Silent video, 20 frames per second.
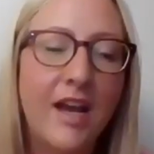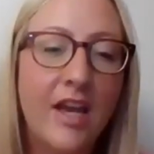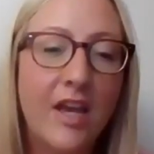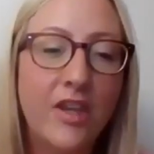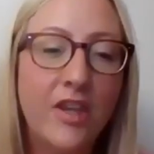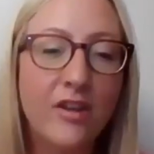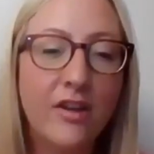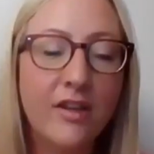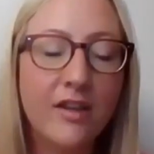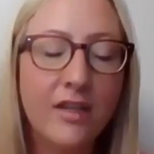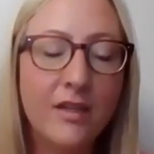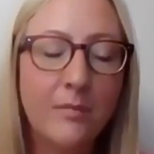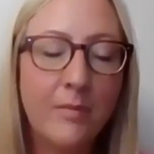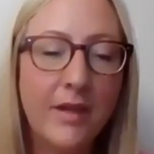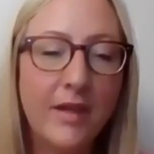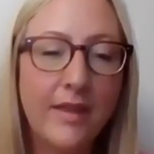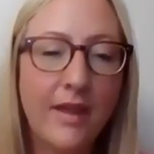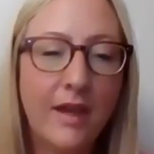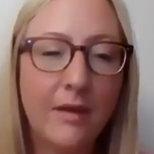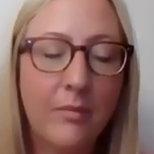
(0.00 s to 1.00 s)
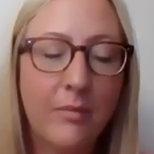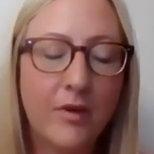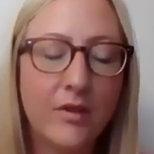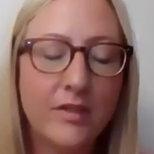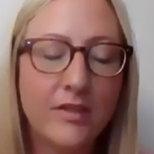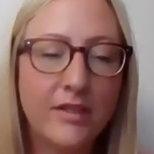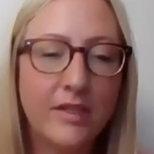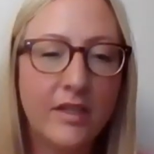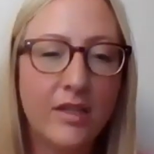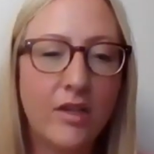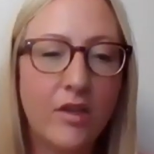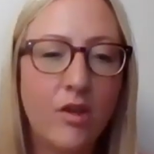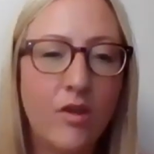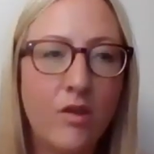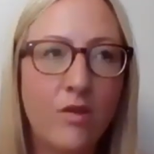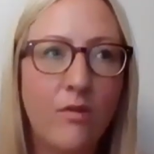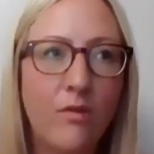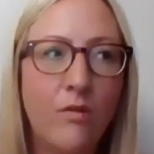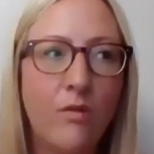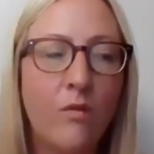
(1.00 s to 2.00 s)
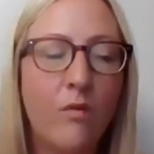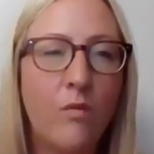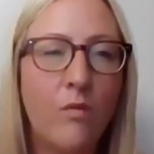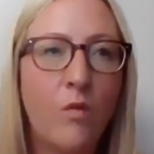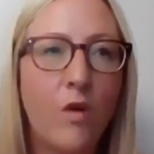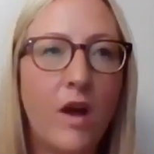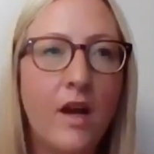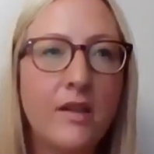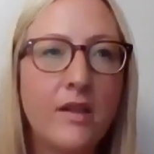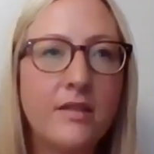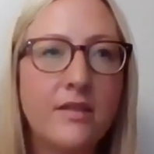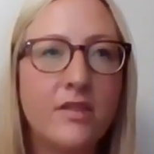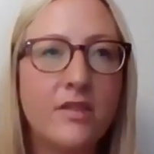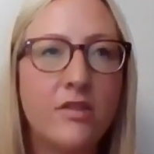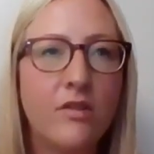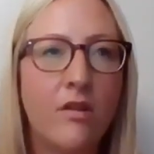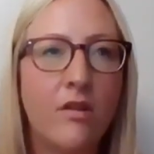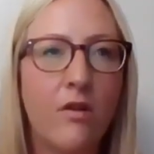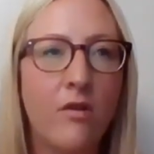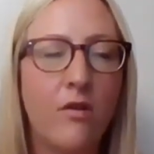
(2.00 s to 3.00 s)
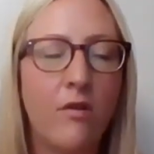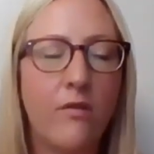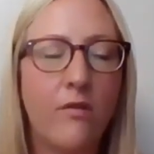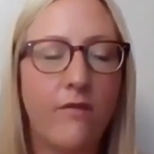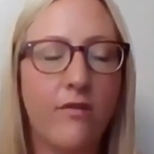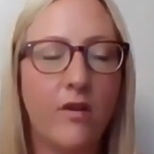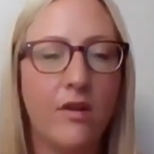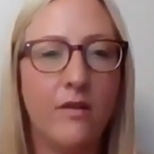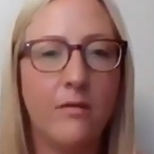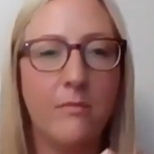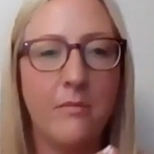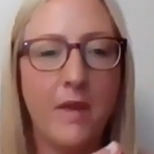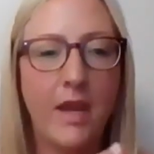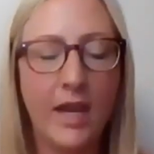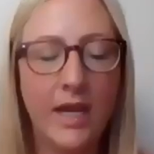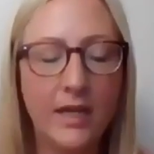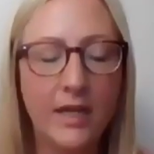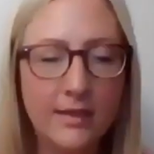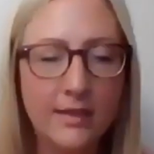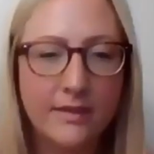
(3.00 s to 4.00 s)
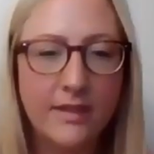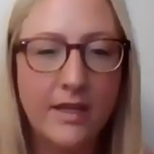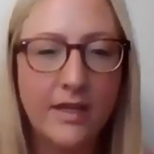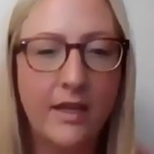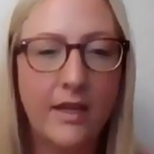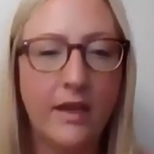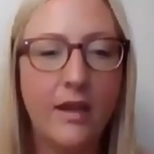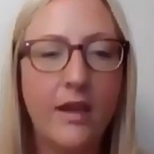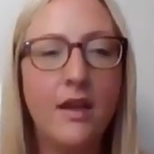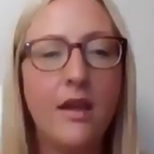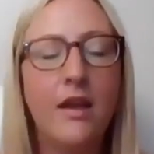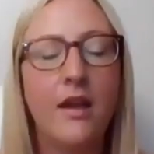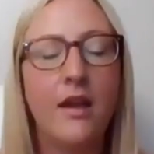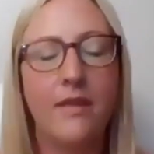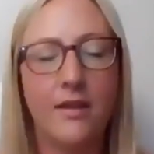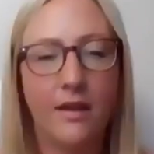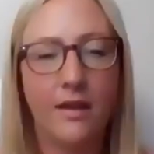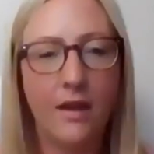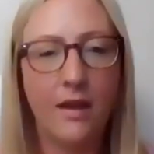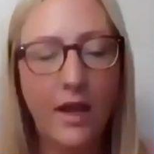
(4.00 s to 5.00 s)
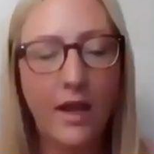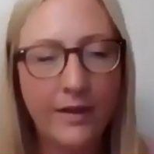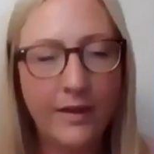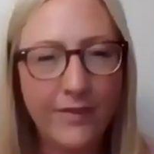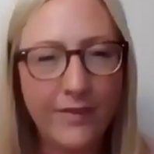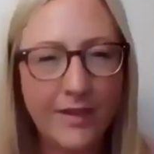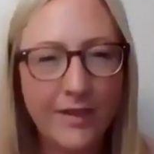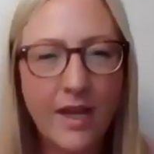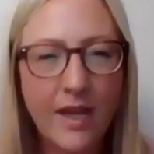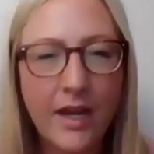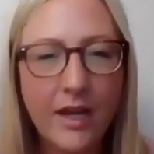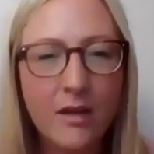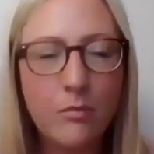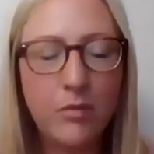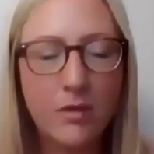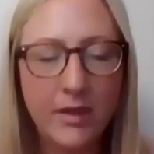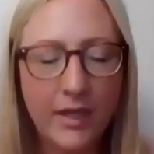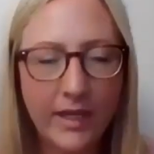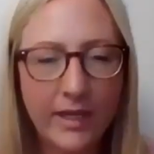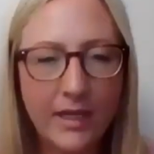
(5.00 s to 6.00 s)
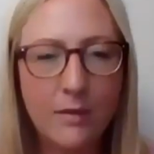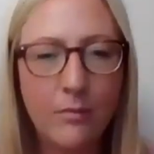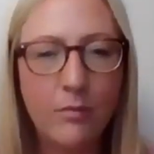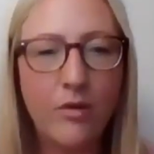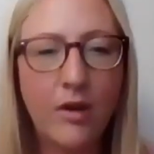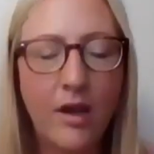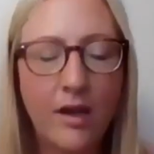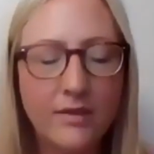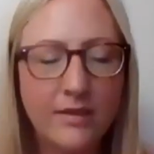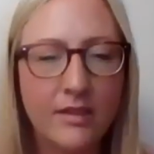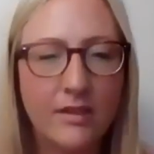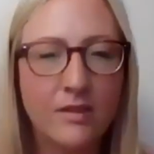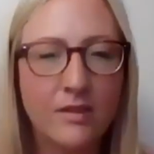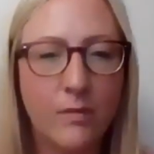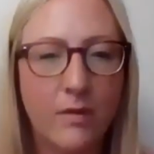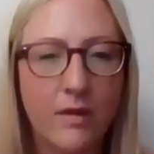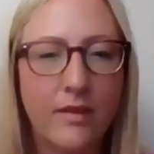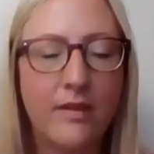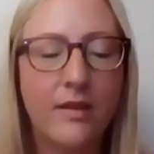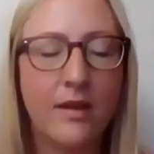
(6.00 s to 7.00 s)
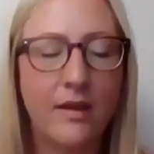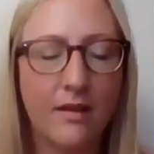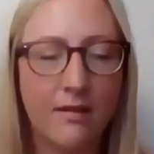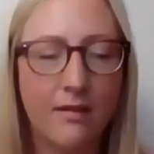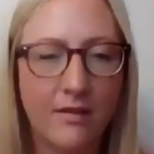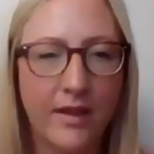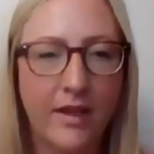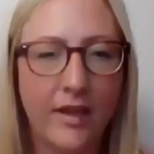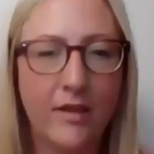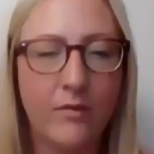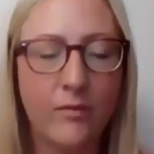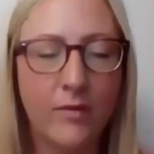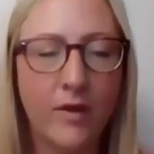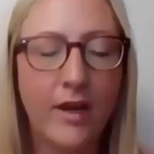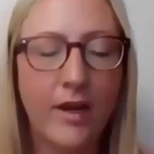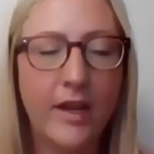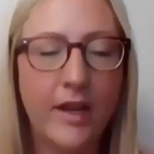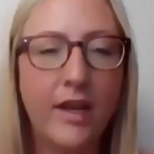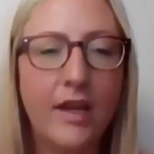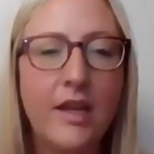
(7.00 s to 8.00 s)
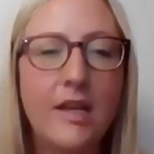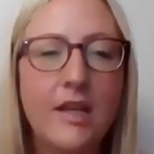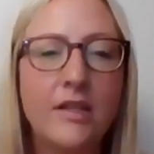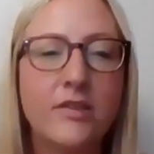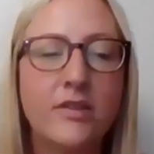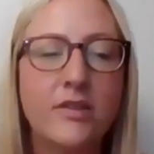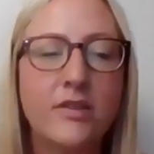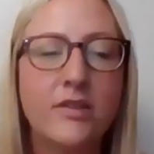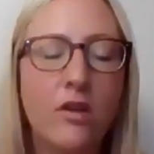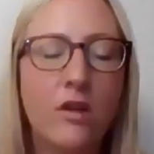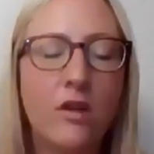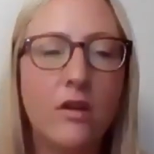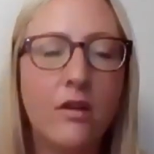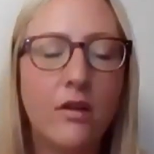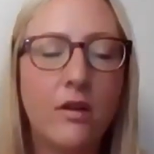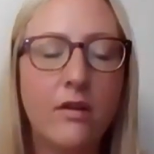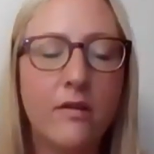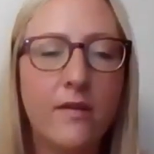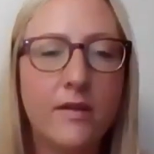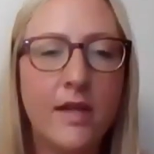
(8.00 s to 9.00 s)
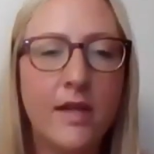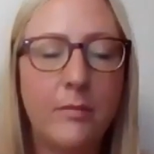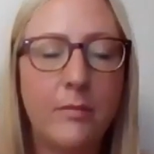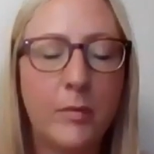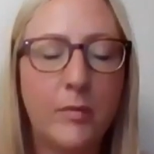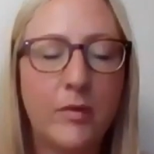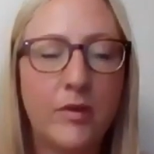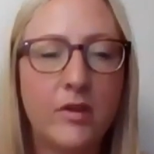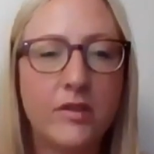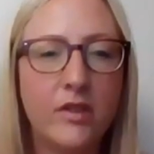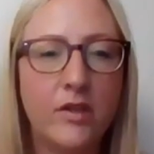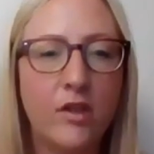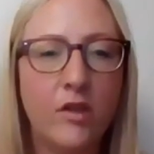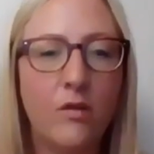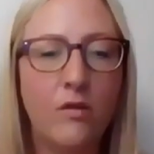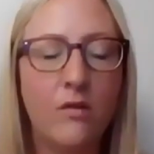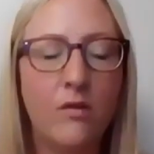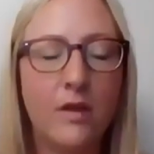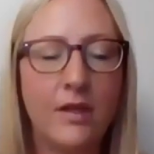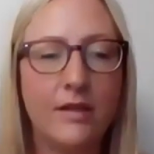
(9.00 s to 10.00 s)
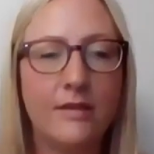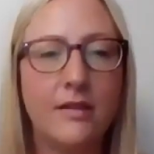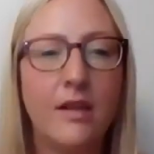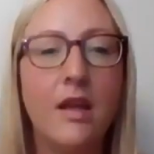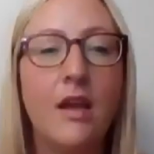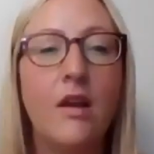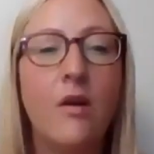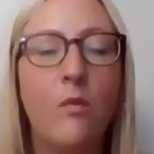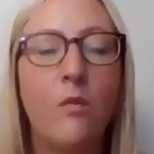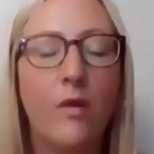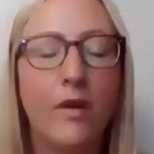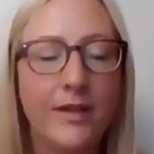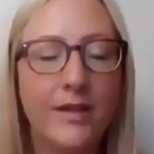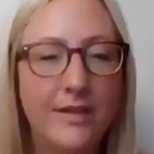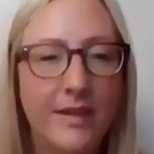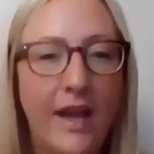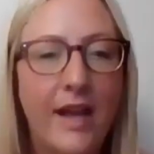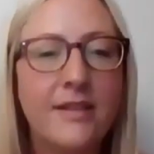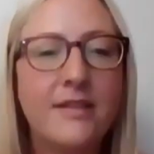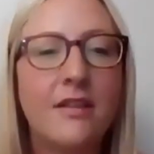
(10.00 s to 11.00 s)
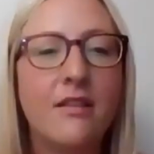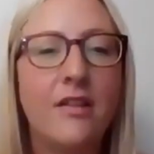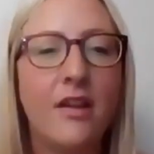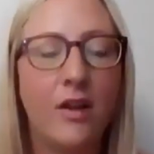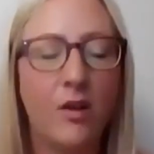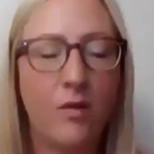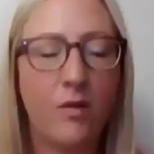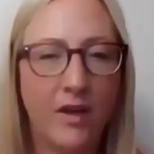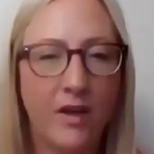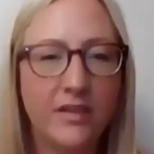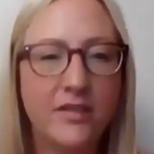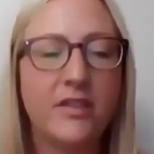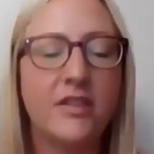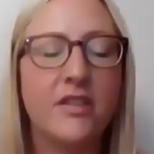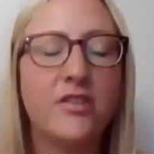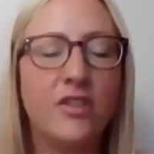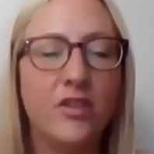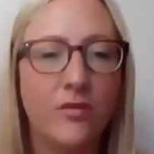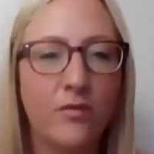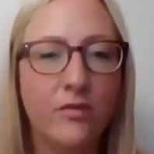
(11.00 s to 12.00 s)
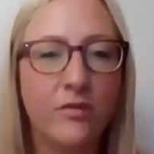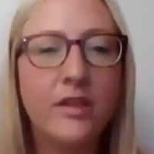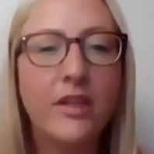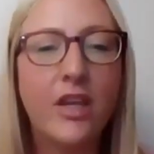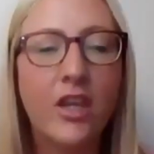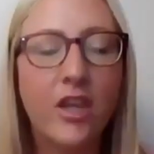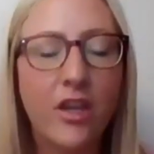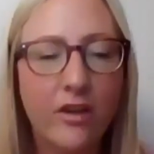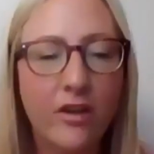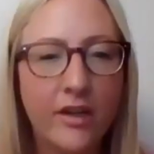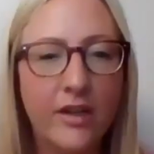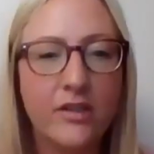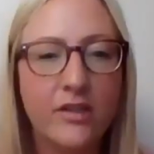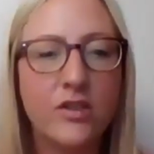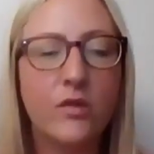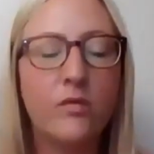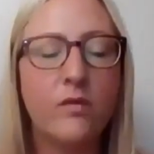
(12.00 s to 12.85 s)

You're going to be that person who wants to go from A to Z, the kind of entire planning process with a client, right? So you're the type of person who is wanting to ask a lot of questions. You're really curious.